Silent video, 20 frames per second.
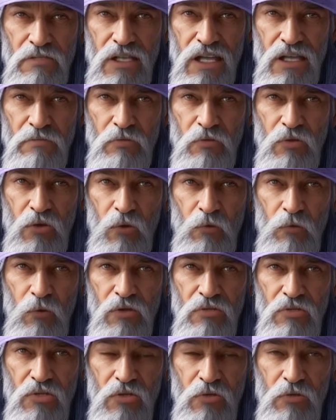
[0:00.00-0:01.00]
If you don't
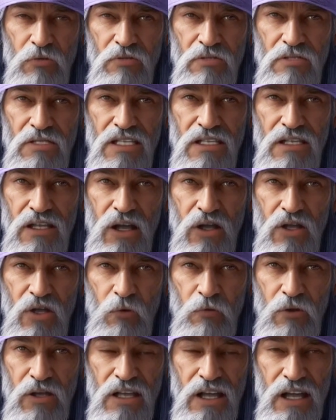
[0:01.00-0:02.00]
want to use
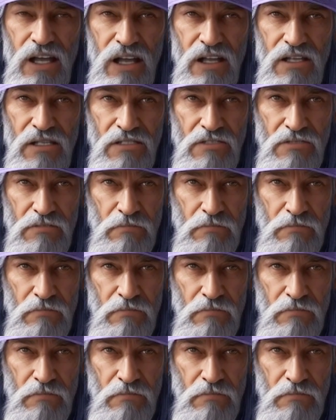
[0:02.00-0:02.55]
Leonardo A I,